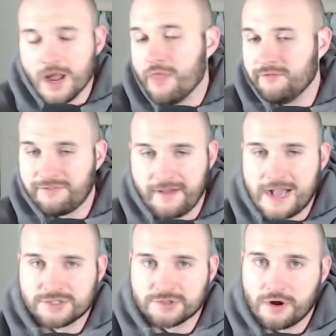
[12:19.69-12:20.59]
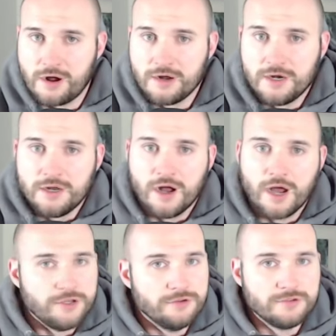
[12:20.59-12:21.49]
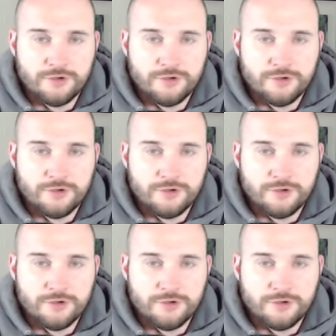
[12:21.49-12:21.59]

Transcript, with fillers: And then FastDraw, uh, use,